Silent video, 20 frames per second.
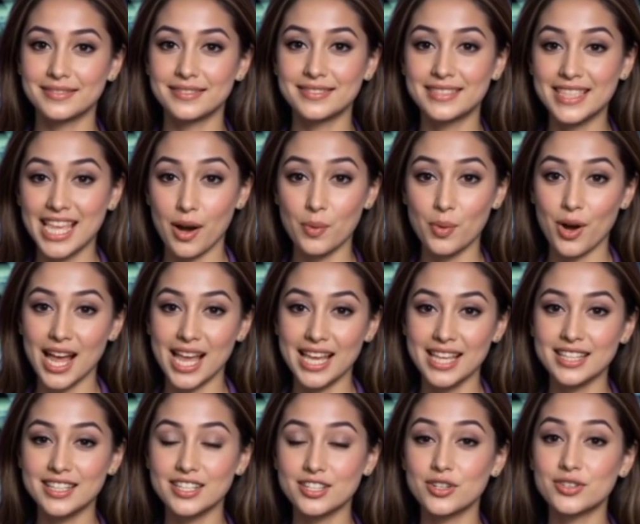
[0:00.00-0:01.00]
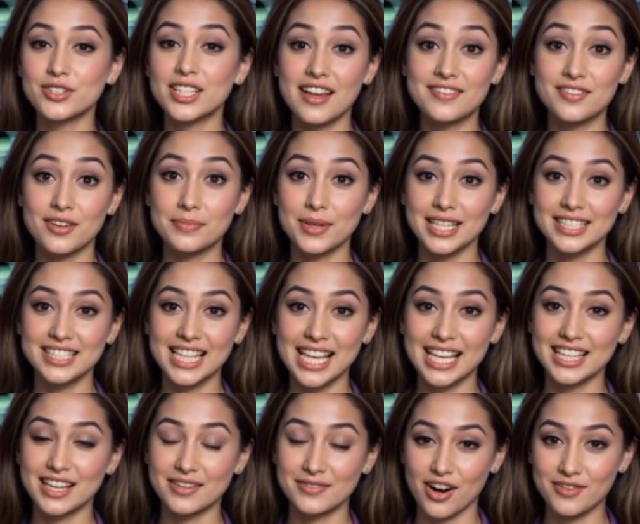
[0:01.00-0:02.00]
That way, you'll never miss
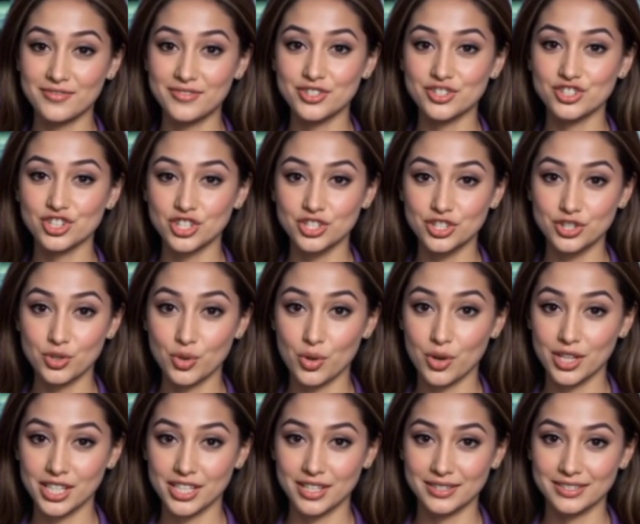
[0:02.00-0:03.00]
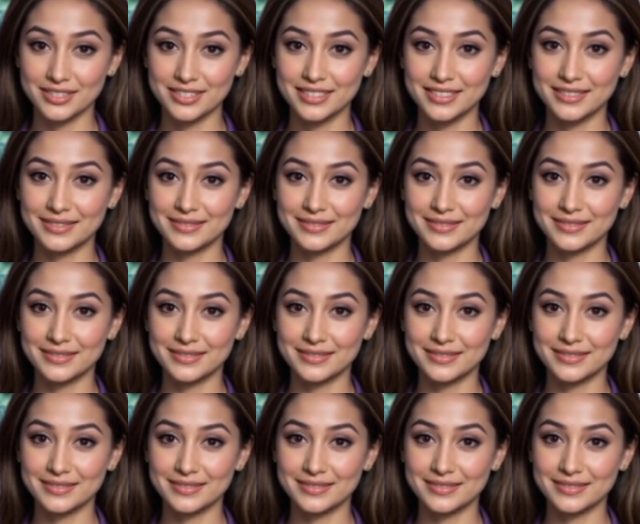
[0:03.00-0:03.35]
any of our future tutorials.